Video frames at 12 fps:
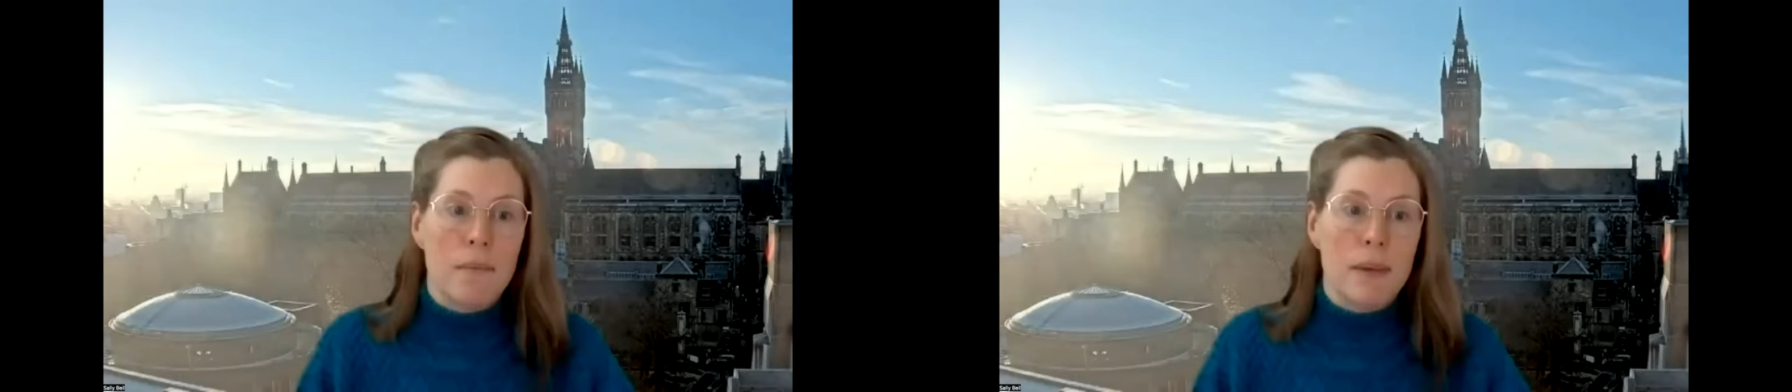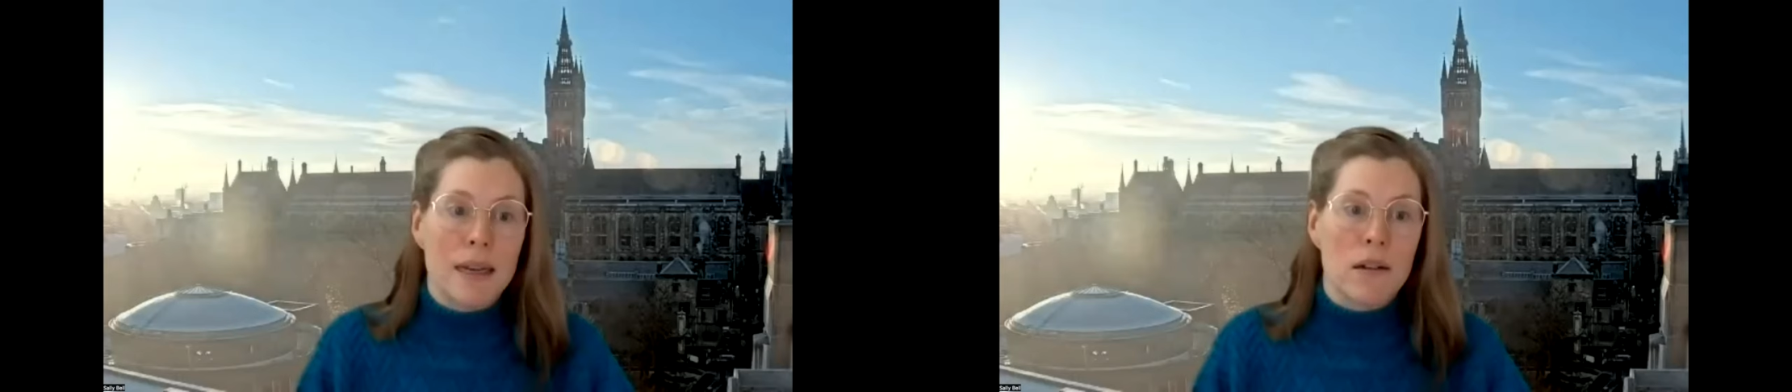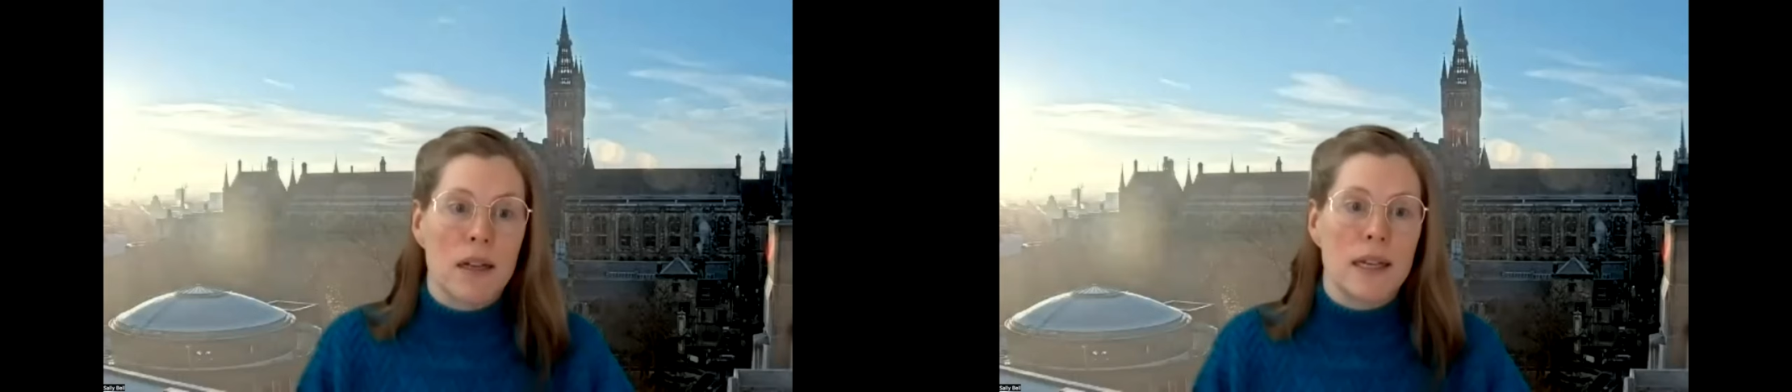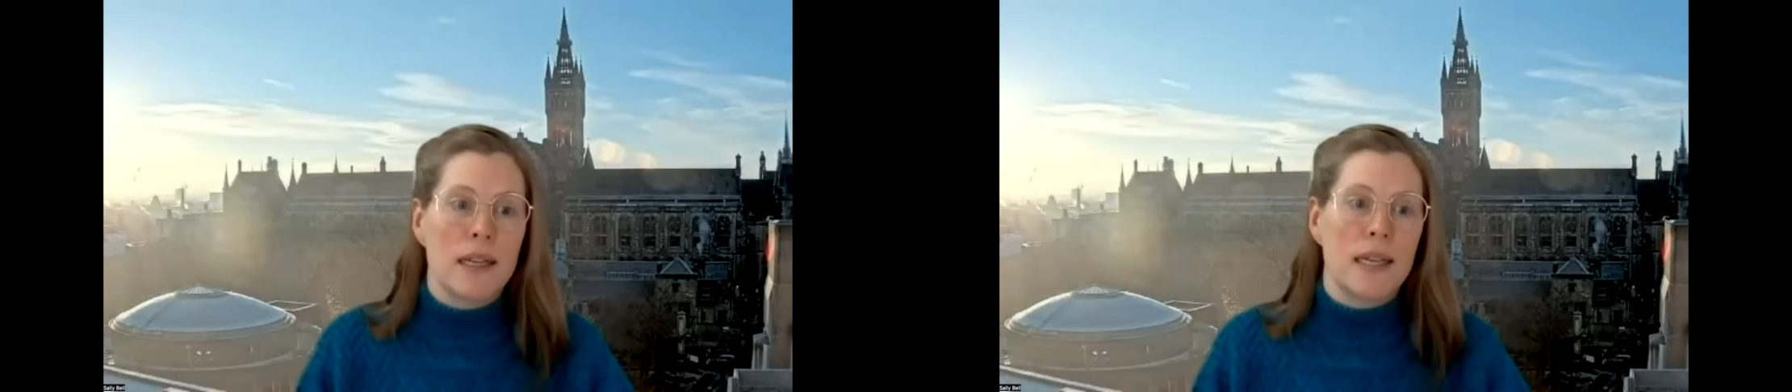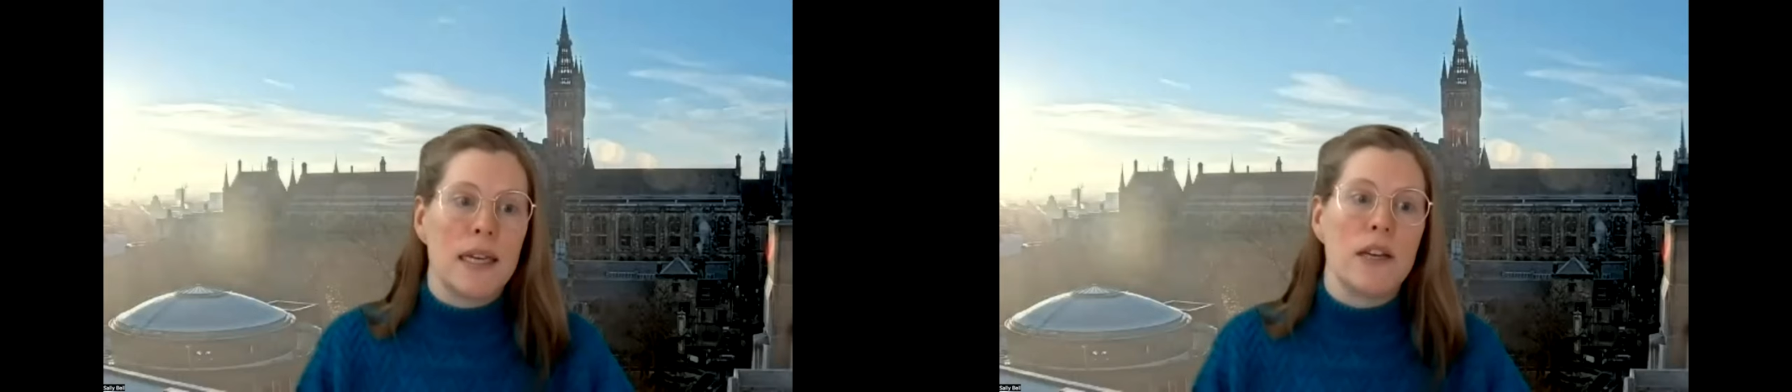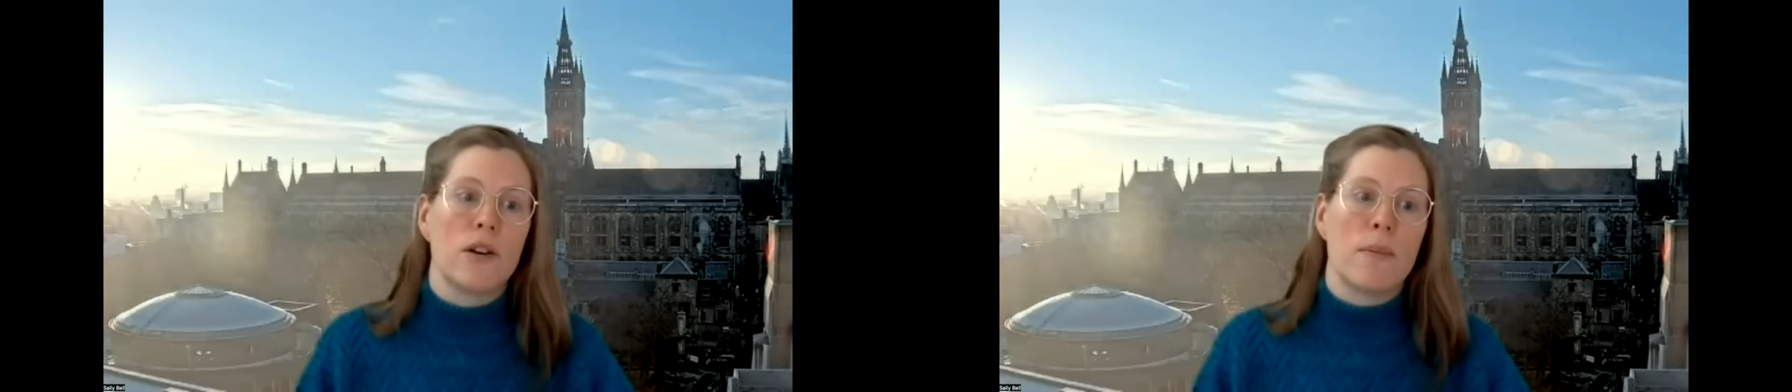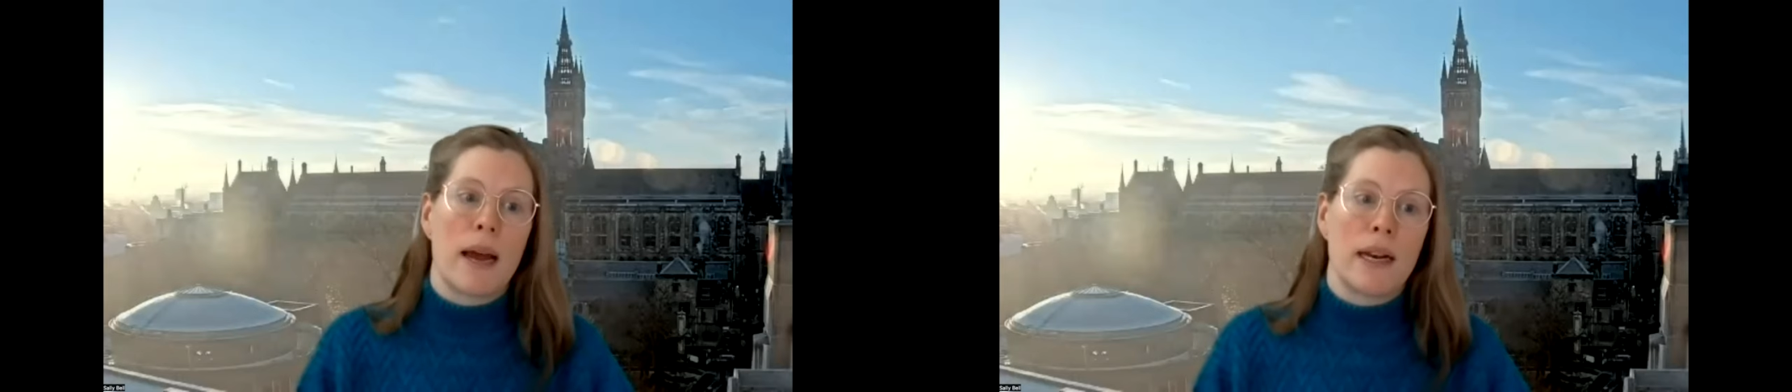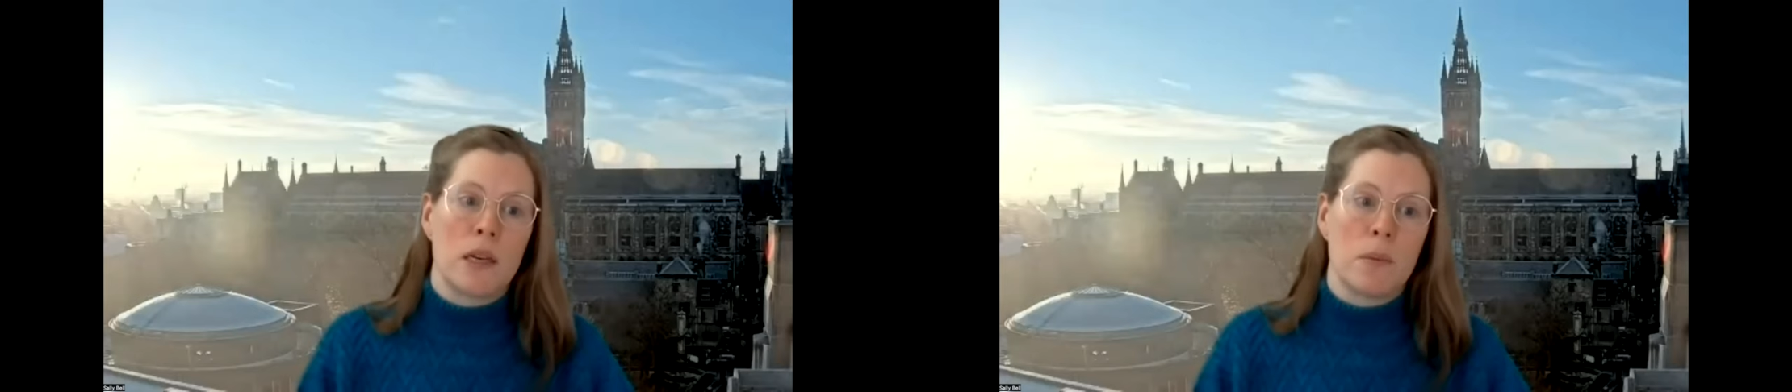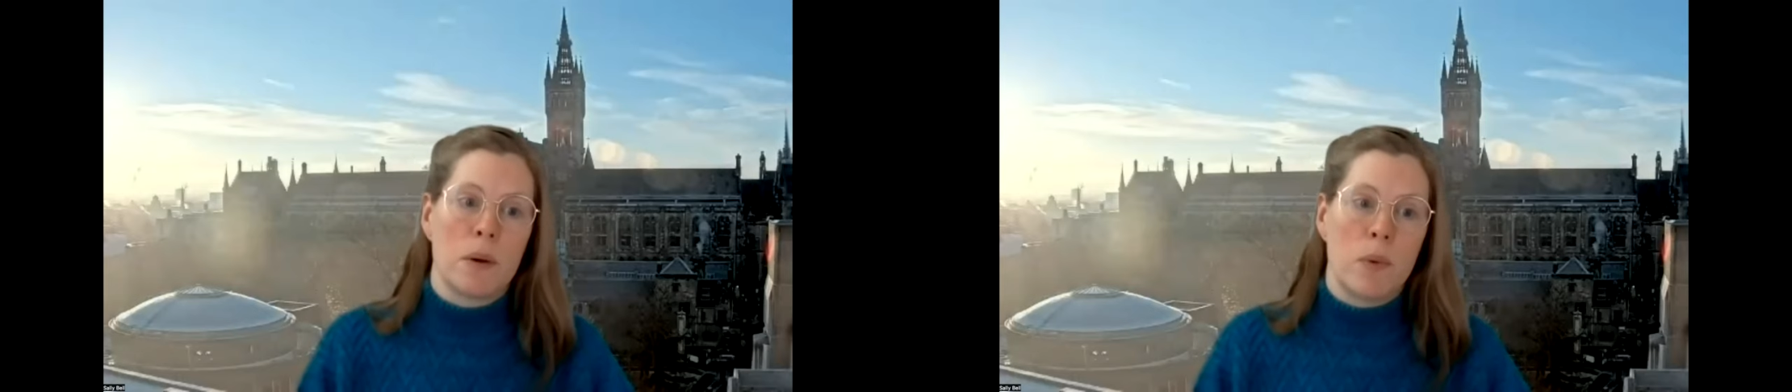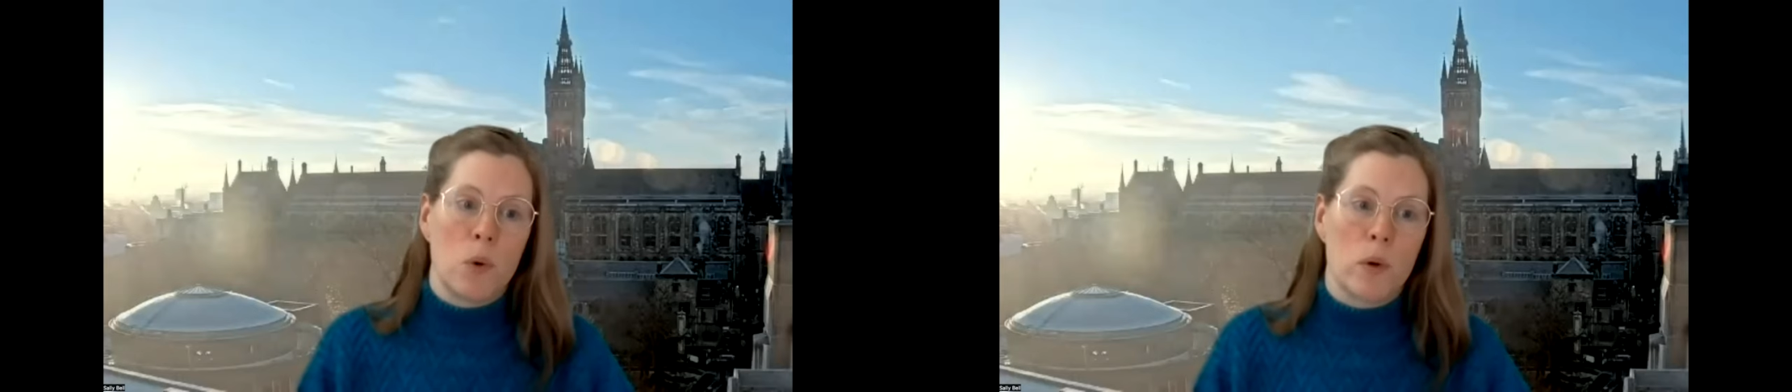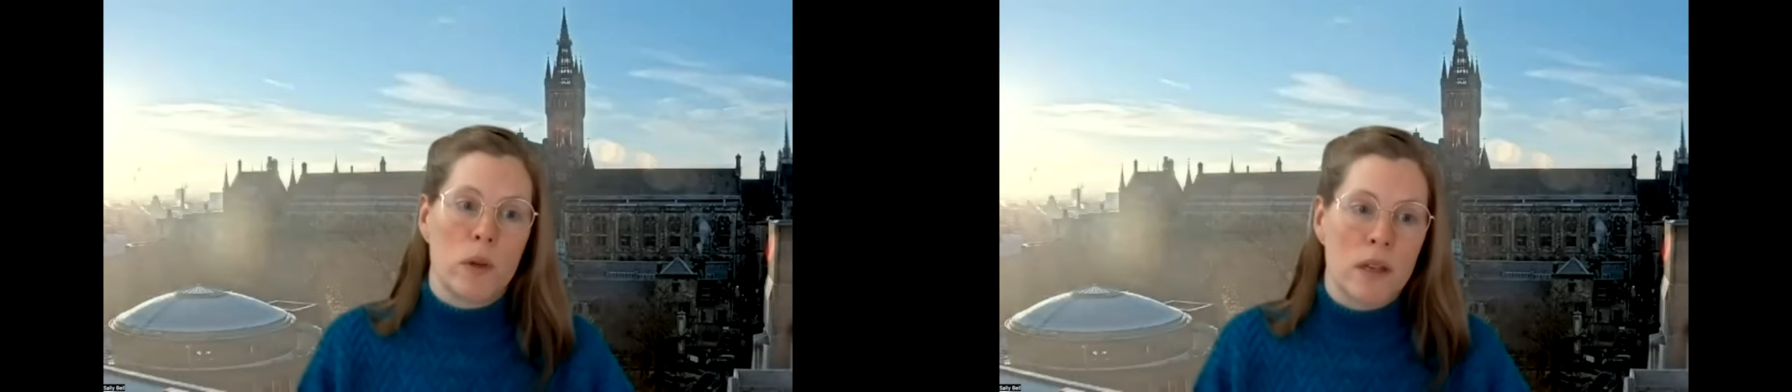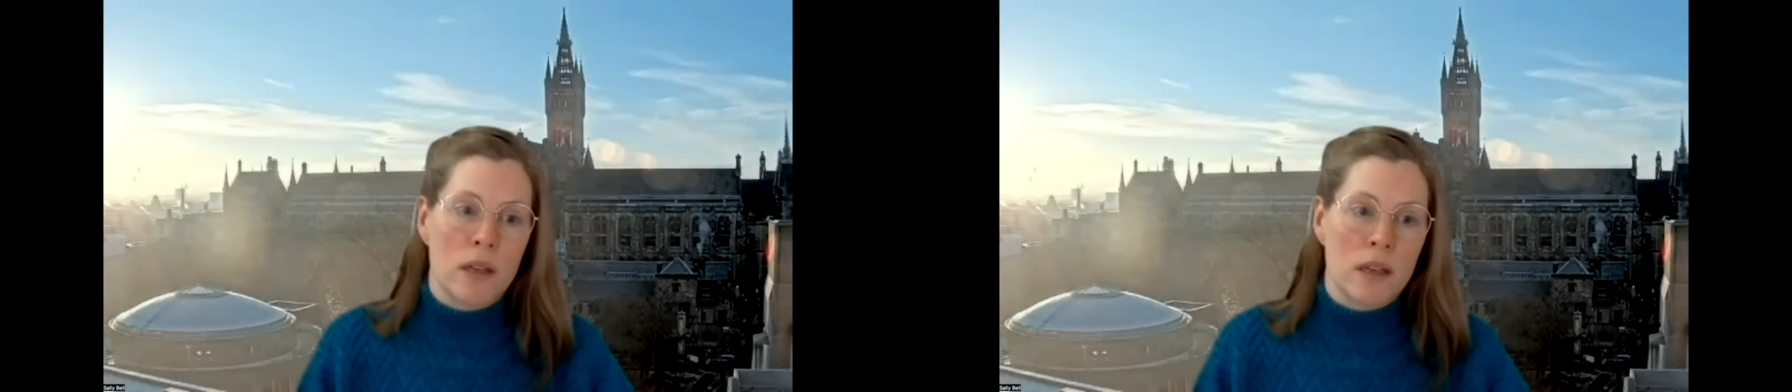middle and senior management
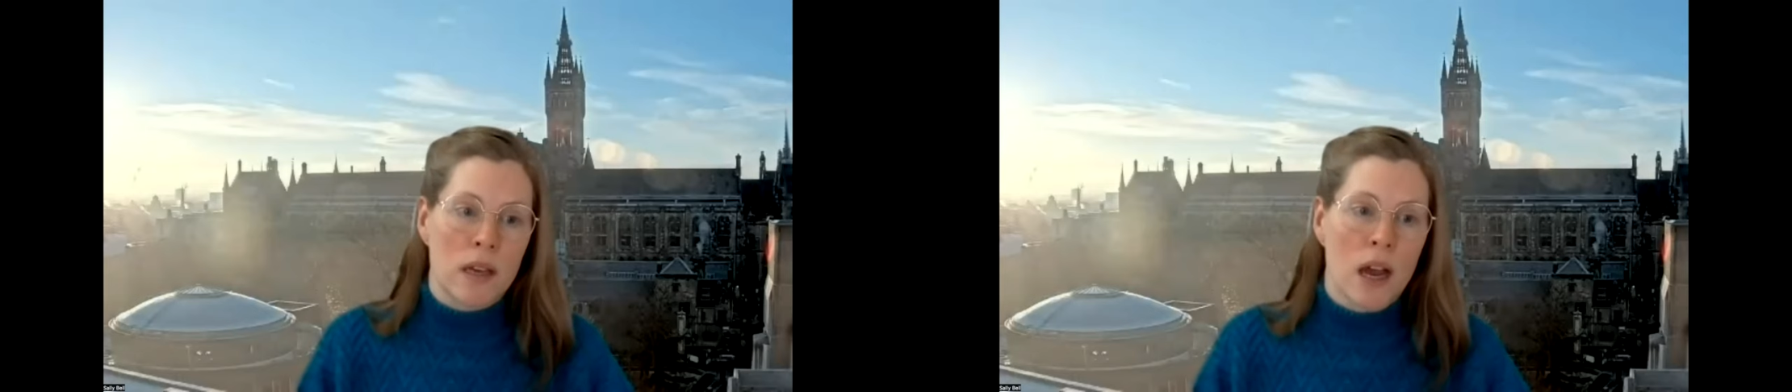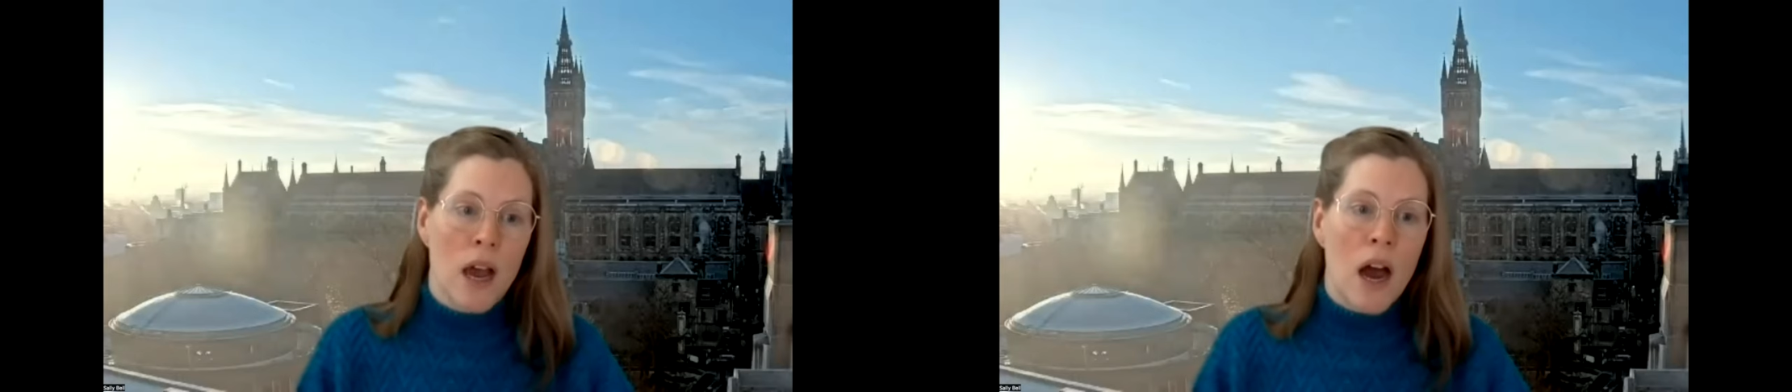posts.